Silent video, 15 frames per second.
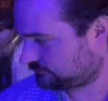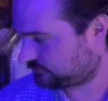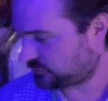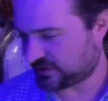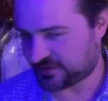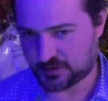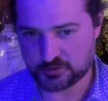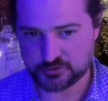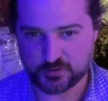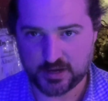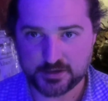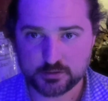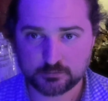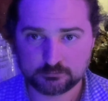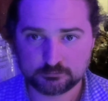Everything old
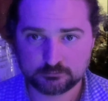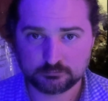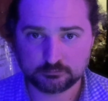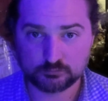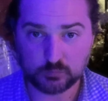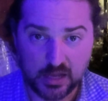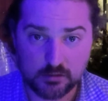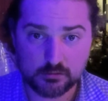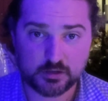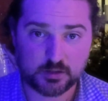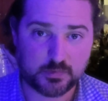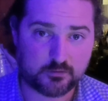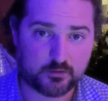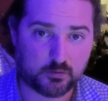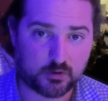scratch. Welcome,
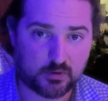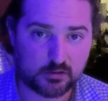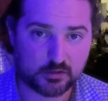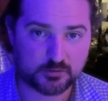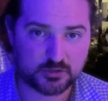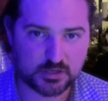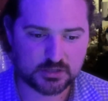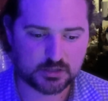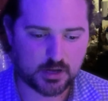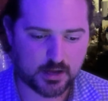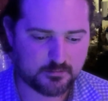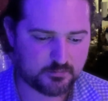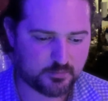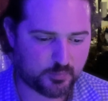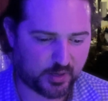everyone. Welcome. Justin
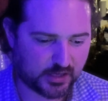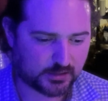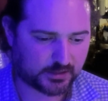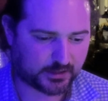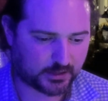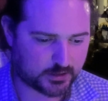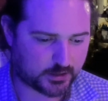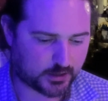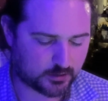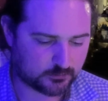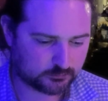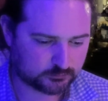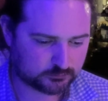M. Bailey here.